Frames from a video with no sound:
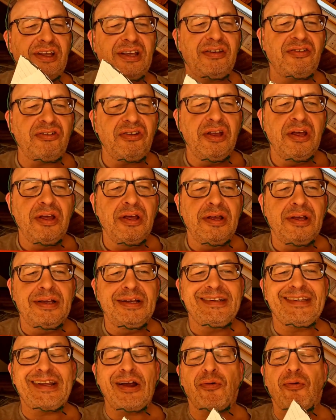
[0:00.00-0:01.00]
is
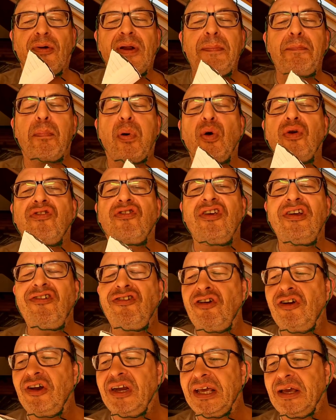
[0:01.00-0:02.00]
the
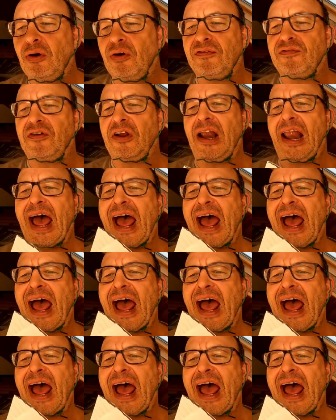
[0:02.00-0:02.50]
repositioning of the